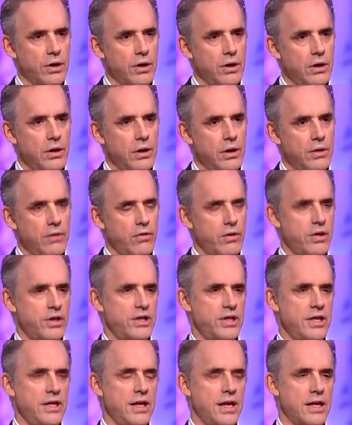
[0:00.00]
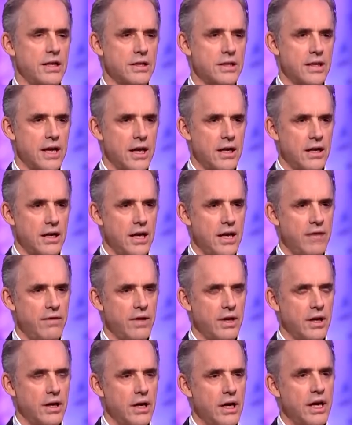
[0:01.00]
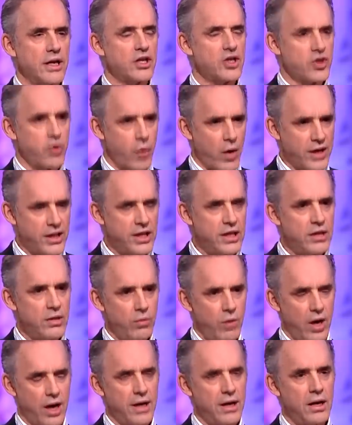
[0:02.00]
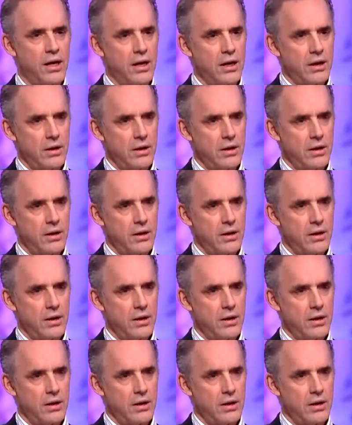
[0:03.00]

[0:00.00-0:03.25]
I've already seen that in Scandinavia. It's 20-1